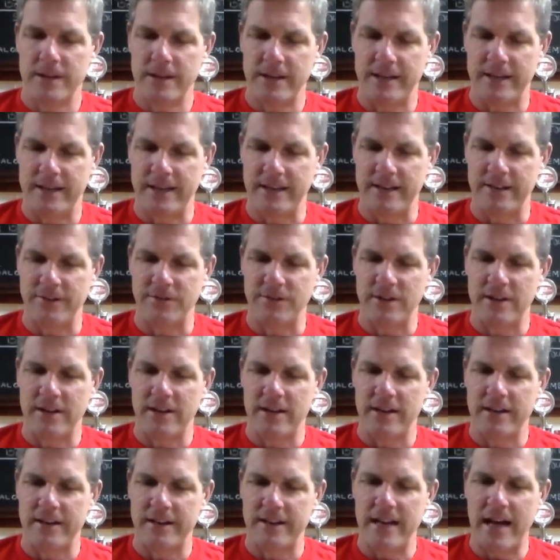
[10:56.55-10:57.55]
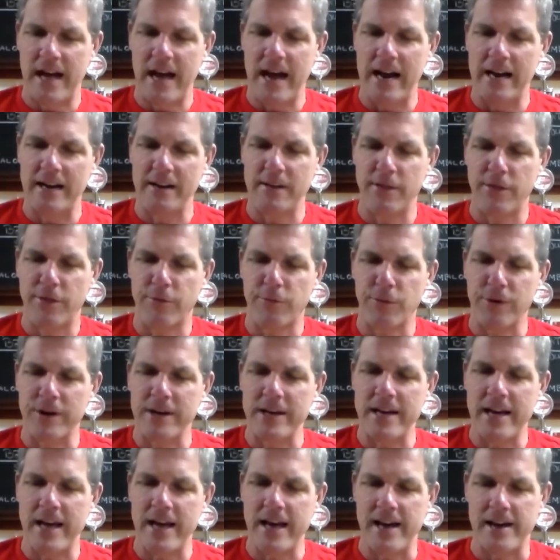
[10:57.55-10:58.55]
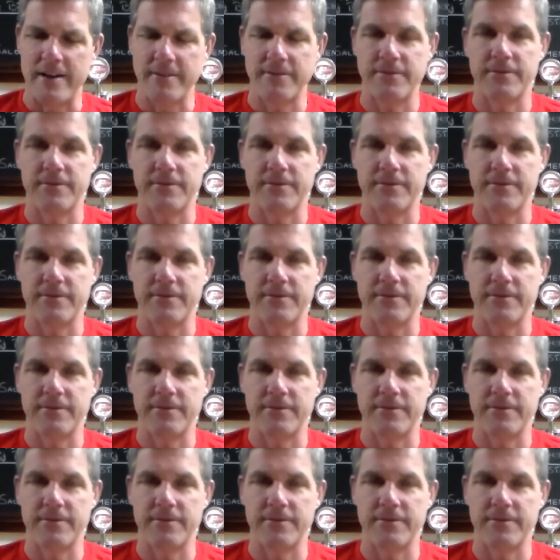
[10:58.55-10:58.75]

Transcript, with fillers: is 93F.